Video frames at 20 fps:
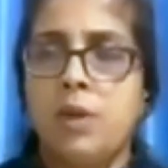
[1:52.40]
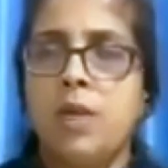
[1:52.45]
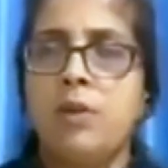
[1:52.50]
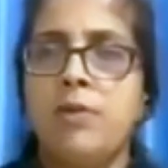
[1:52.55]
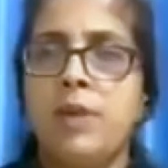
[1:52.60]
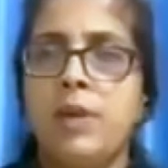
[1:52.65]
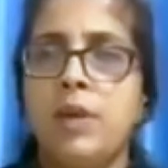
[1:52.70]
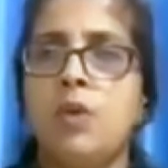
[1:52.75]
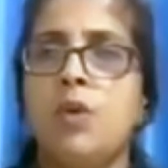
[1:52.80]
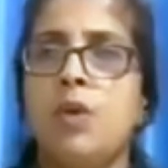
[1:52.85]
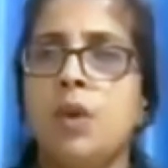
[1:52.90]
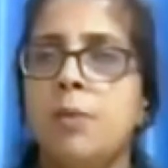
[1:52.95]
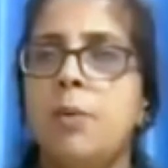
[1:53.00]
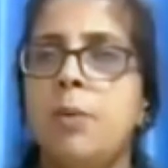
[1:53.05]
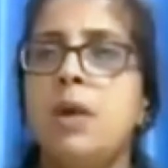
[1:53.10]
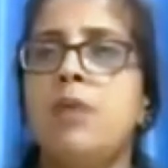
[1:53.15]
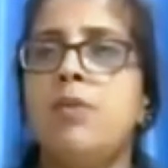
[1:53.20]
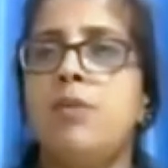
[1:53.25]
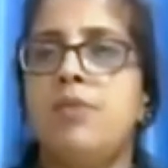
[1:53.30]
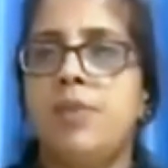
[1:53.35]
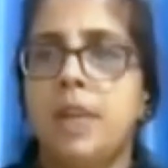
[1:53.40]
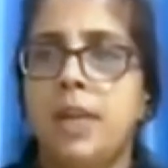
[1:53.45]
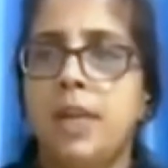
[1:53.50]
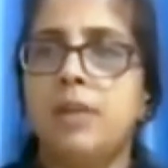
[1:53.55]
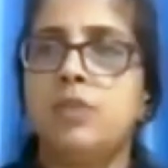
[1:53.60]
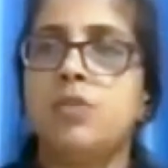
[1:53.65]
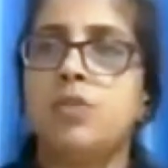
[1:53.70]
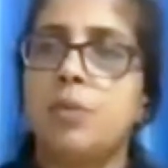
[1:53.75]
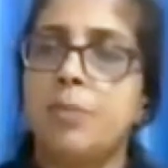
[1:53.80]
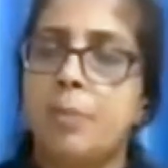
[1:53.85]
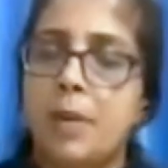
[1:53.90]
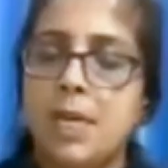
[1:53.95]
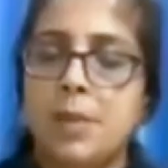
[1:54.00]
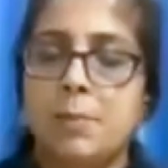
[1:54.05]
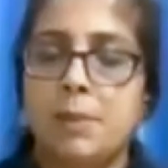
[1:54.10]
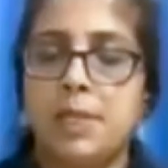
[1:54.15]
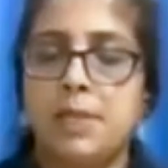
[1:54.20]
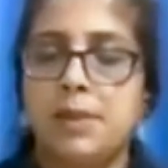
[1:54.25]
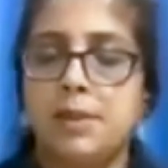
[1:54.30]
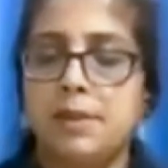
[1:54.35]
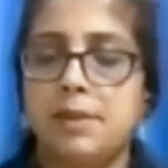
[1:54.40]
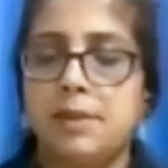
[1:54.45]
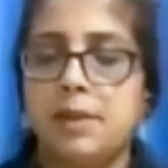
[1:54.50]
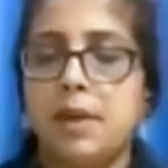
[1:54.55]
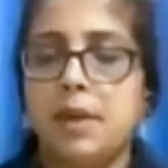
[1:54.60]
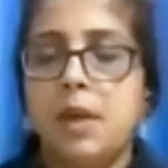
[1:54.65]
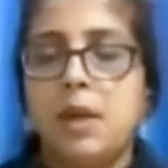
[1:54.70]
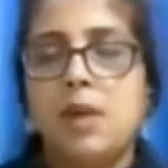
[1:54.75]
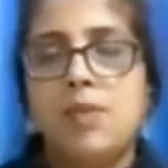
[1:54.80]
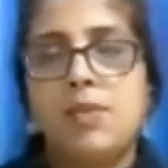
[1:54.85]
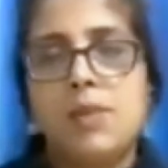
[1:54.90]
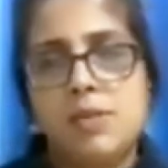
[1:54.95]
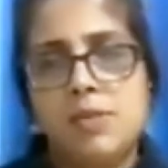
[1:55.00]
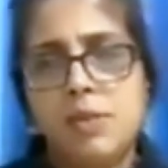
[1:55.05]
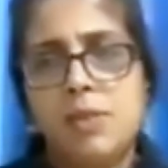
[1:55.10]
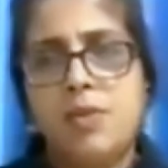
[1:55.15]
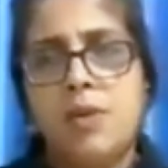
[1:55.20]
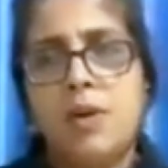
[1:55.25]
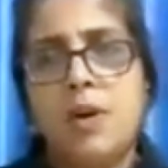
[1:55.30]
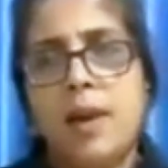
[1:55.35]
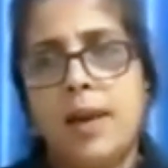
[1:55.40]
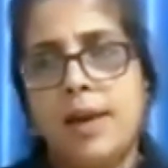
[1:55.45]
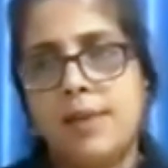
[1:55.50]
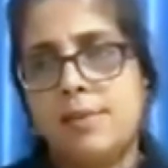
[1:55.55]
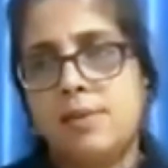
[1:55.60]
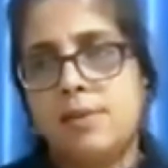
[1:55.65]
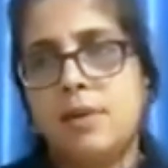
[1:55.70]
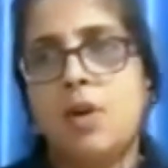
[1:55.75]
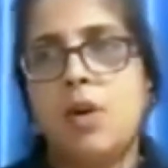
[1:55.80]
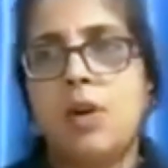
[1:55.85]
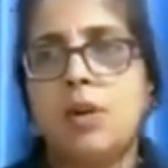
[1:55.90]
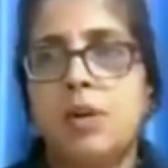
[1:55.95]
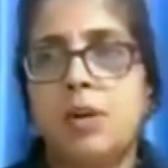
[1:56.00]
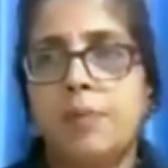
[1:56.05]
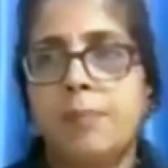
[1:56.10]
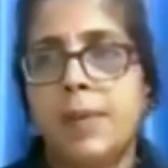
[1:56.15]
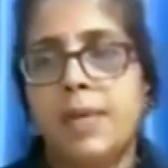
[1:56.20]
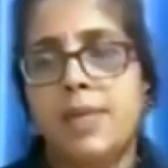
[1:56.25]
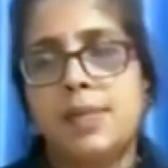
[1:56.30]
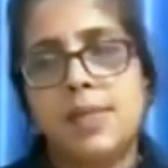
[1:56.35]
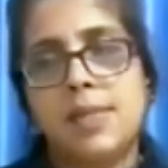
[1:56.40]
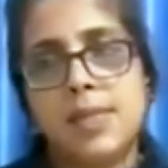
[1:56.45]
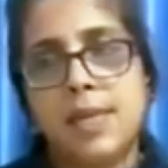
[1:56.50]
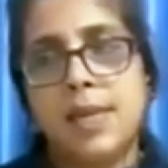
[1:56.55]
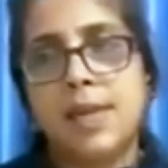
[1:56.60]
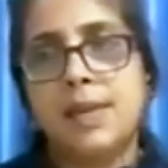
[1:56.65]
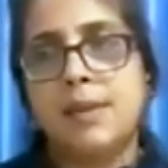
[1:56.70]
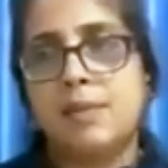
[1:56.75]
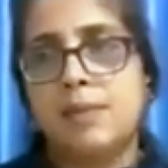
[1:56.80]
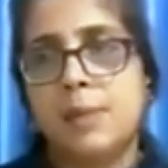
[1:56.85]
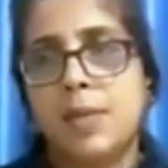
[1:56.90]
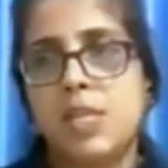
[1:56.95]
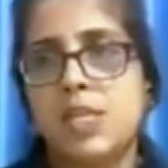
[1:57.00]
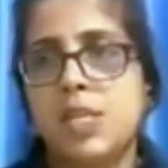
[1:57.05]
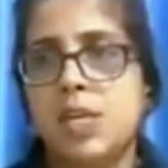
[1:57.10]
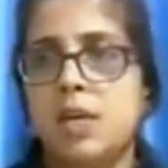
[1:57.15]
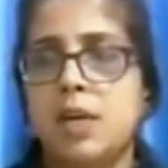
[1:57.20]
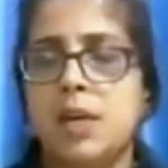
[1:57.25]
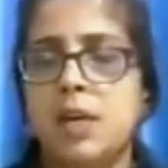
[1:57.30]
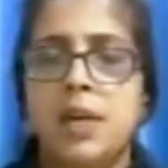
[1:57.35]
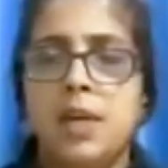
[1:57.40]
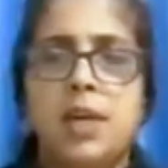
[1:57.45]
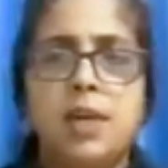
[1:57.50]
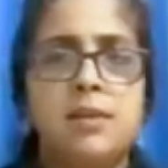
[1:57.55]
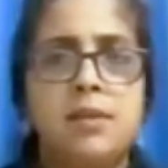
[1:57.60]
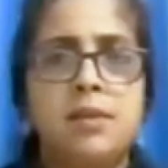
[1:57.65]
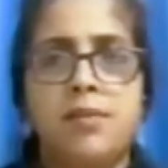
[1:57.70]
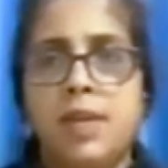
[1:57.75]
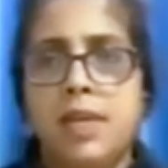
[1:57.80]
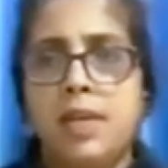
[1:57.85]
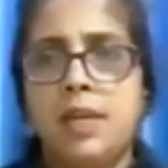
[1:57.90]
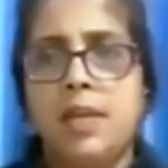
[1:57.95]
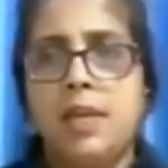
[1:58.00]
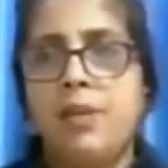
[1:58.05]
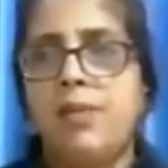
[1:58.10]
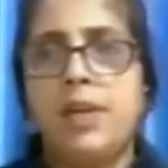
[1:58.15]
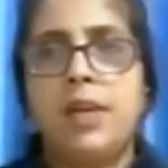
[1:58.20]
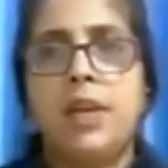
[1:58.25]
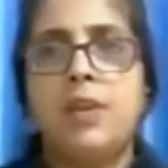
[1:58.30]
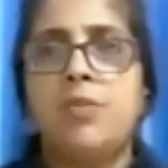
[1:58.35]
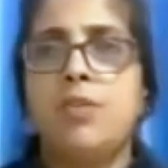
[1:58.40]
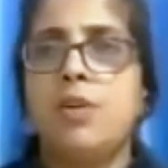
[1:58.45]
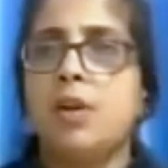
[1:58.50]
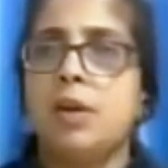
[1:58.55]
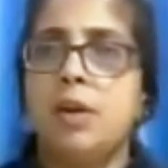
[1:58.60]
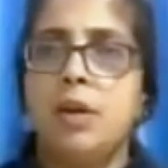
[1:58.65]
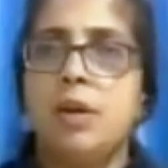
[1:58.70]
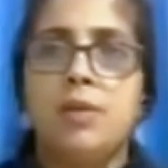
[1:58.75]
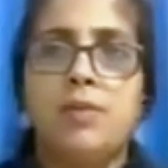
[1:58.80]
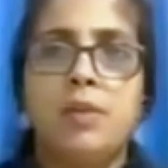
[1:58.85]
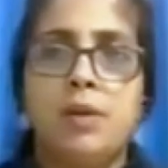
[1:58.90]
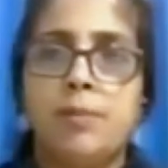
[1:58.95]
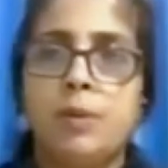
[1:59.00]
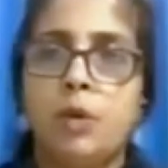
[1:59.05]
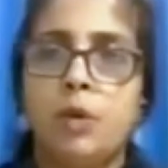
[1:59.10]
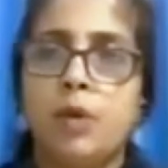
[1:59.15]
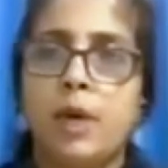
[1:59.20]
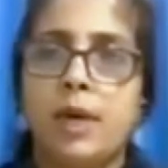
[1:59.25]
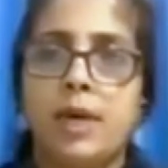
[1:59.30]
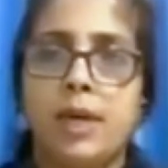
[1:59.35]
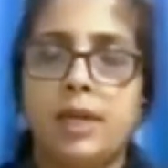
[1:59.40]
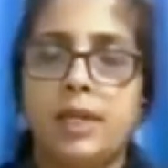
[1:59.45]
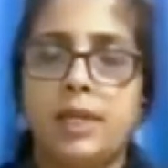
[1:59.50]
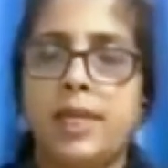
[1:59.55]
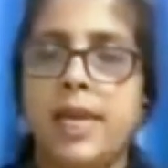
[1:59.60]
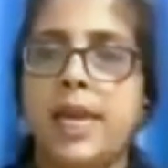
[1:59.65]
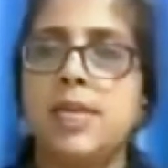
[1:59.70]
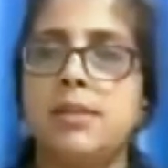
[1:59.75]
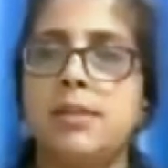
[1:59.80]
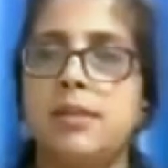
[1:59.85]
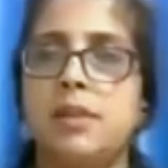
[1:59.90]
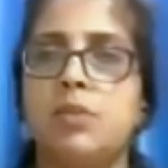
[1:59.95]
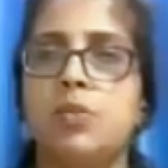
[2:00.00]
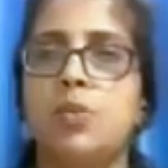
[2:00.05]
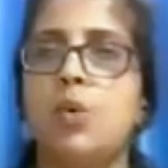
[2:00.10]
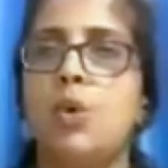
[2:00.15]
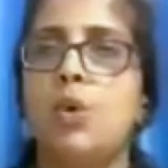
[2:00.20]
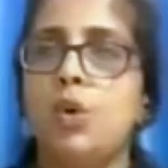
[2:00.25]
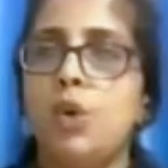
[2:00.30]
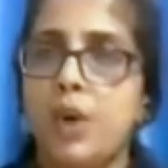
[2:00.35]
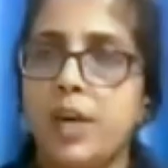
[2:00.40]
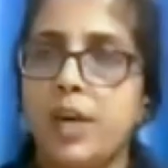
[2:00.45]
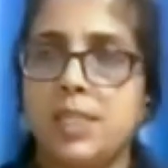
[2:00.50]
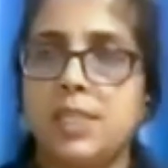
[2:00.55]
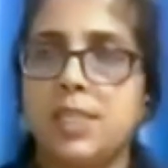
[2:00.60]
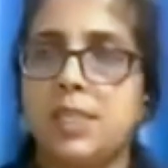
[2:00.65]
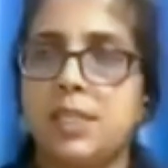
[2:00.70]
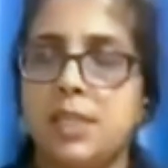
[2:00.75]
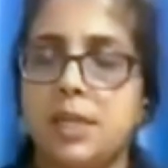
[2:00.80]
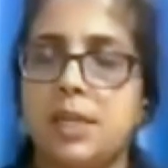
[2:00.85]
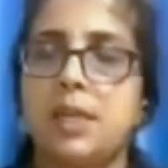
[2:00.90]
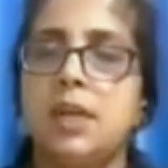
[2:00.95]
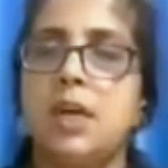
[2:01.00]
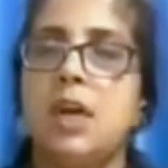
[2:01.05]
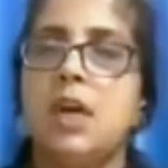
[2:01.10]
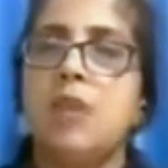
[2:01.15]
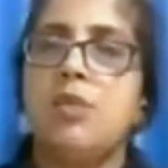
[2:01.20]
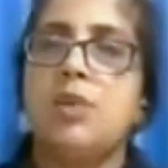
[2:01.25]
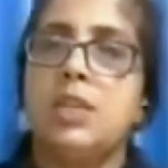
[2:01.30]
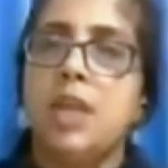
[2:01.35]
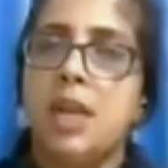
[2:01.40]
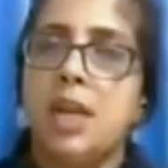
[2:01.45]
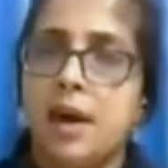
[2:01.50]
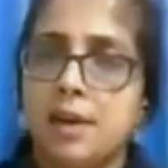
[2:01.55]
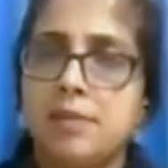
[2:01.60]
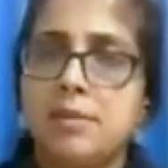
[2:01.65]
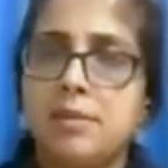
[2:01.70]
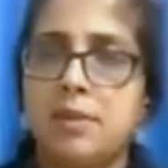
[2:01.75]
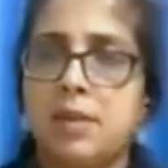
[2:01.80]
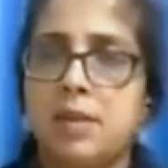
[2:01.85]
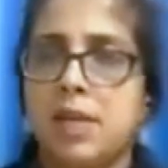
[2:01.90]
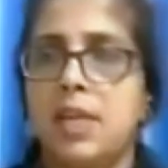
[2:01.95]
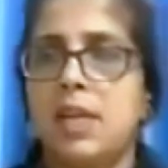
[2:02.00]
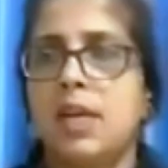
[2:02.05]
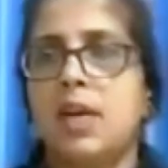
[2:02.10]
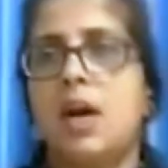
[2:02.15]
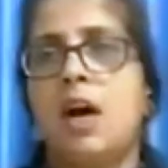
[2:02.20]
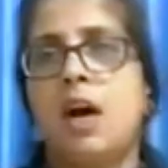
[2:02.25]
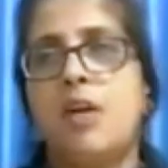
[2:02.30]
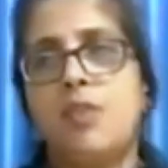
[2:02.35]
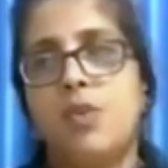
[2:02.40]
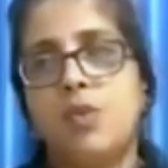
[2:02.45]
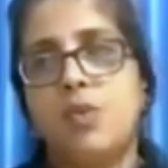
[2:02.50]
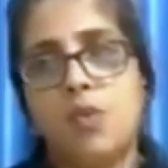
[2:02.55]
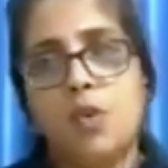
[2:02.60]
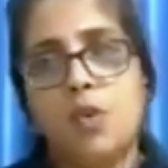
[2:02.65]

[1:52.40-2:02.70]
horrible feelings for many mothers. First of all, as Dr. Priyadarshini has mentioned, it's very difficult for them to engage the school-going children for the last 3.5 to 4